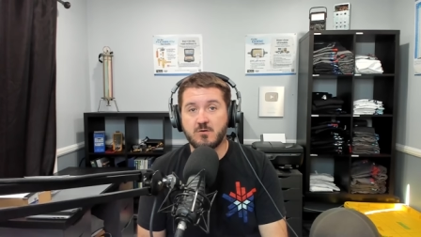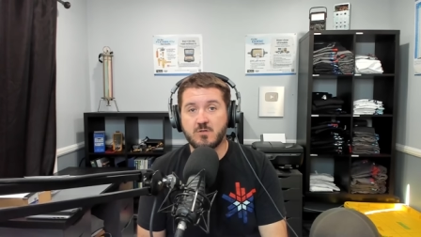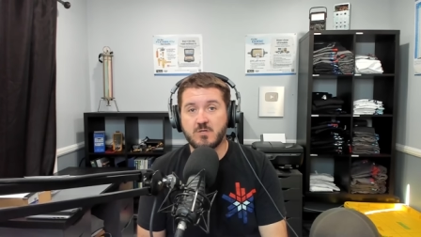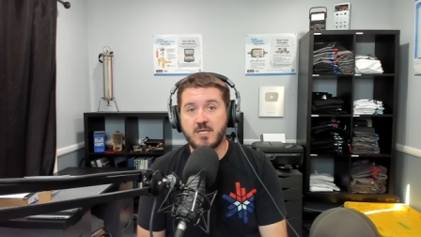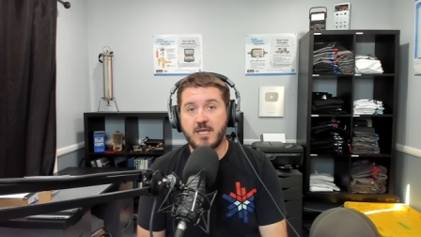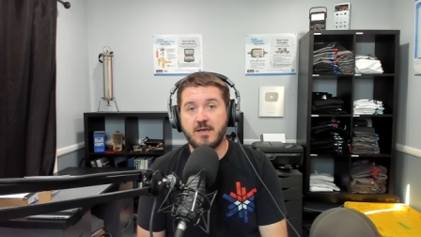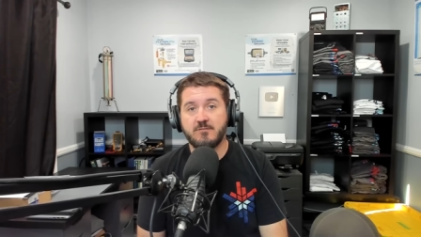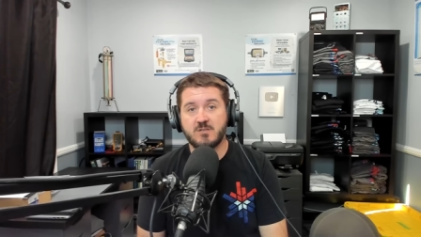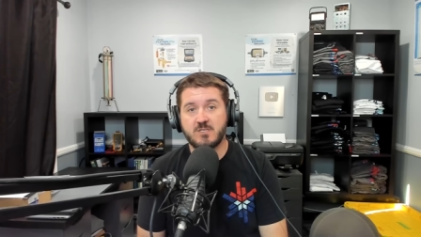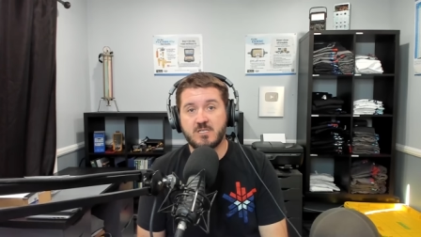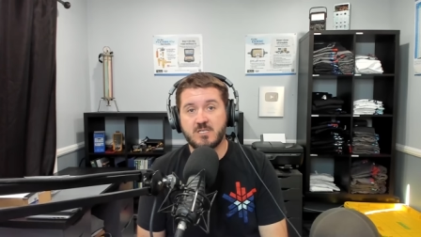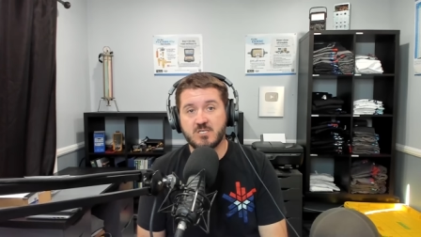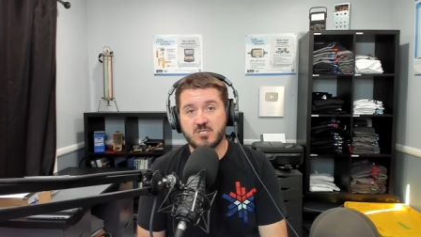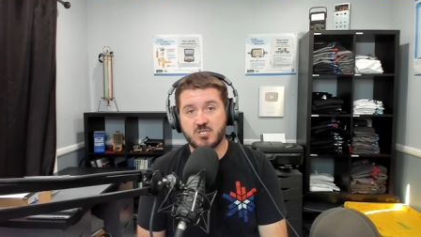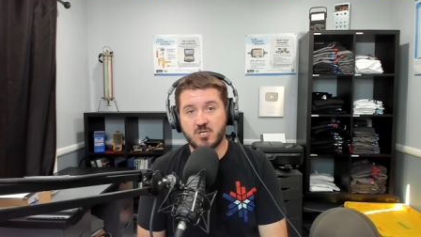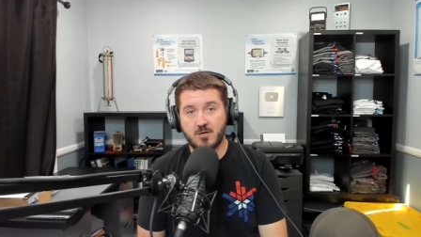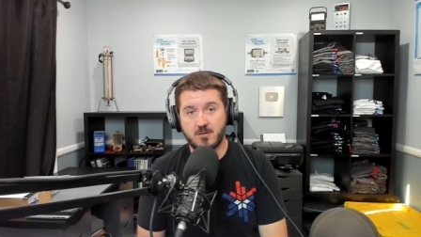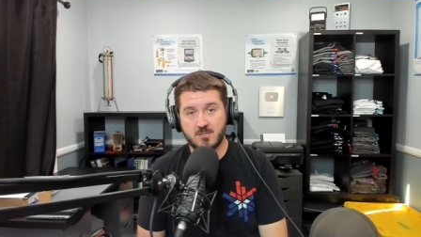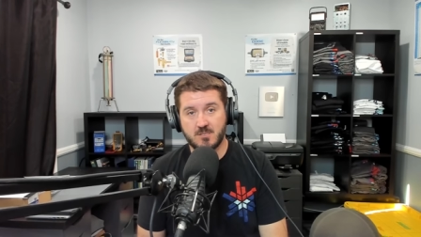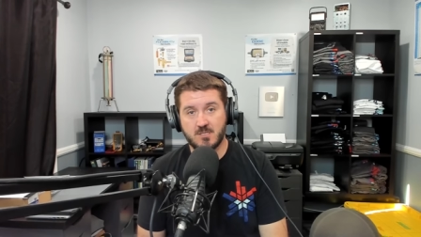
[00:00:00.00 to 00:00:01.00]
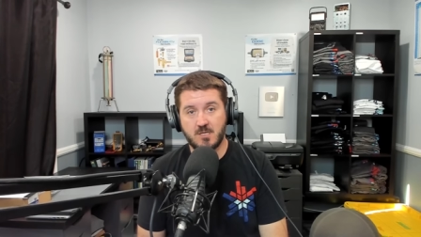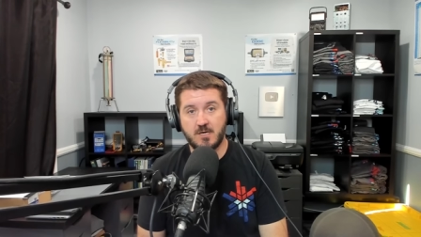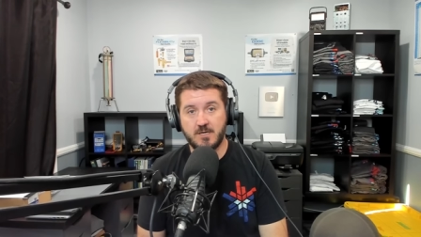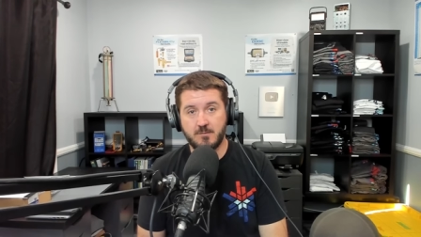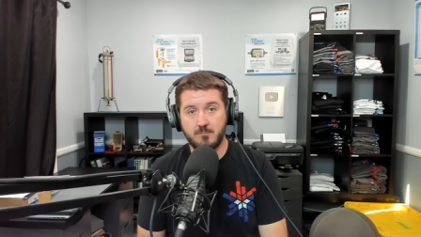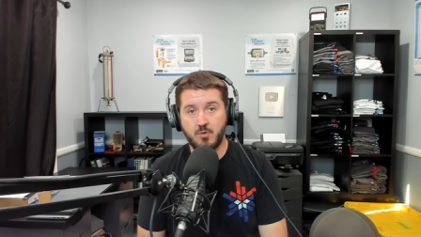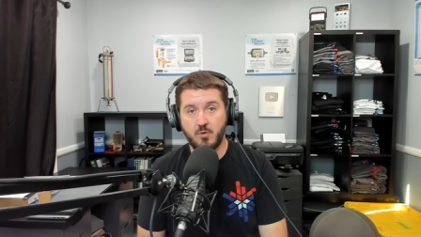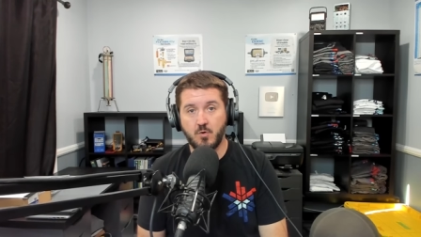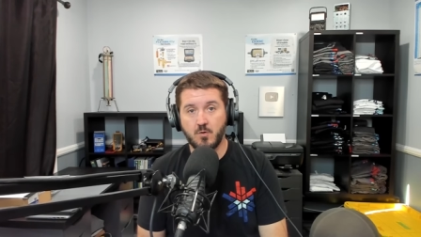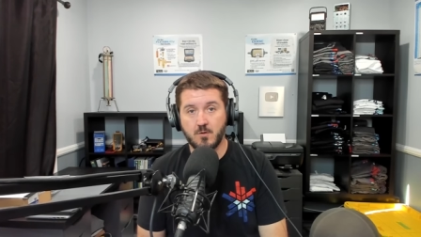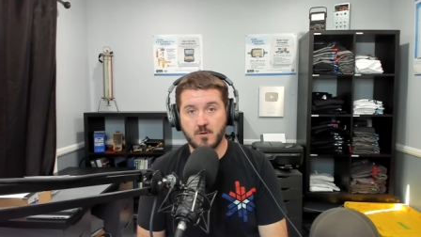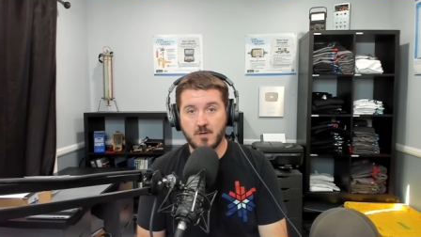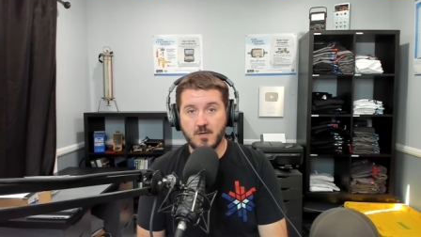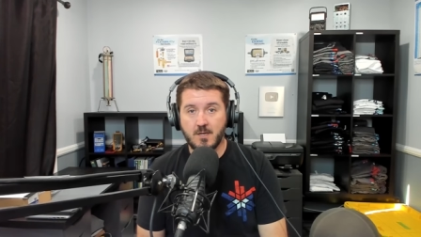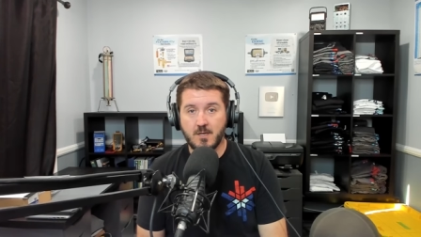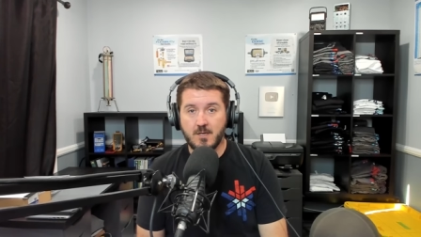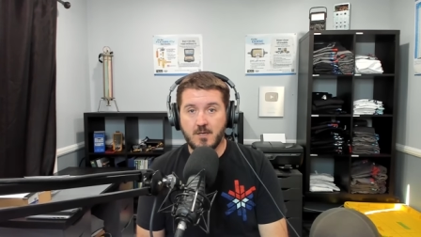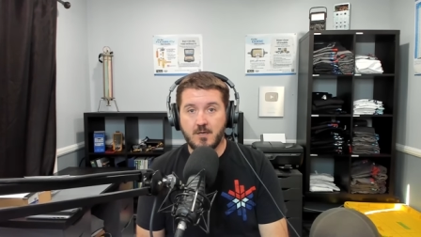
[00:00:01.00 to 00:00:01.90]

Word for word: only have a discharge line port,